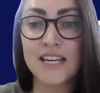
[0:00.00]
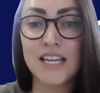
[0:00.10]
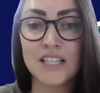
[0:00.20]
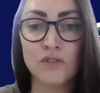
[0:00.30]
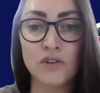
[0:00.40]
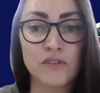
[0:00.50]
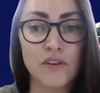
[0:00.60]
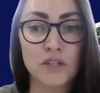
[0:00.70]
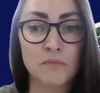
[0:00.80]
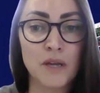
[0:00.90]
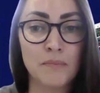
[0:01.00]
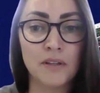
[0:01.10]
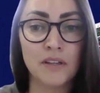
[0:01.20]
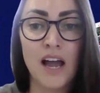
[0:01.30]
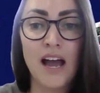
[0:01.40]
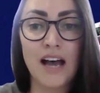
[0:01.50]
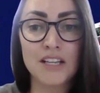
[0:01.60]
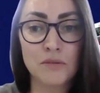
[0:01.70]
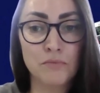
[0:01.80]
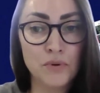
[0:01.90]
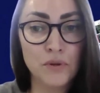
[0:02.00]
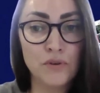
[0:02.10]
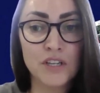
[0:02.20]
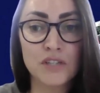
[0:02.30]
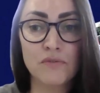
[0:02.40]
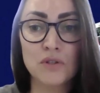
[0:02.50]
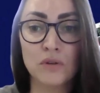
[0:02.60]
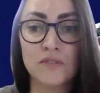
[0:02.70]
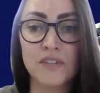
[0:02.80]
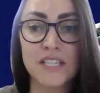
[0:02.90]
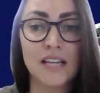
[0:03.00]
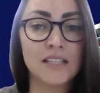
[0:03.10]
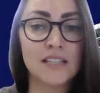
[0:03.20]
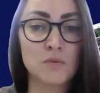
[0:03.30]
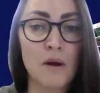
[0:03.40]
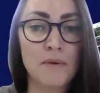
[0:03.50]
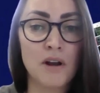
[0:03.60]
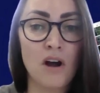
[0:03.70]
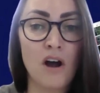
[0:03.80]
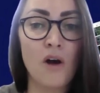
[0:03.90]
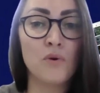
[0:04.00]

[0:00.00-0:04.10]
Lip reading: the needs of neurodivergent people has improved as a result of attending this webinar?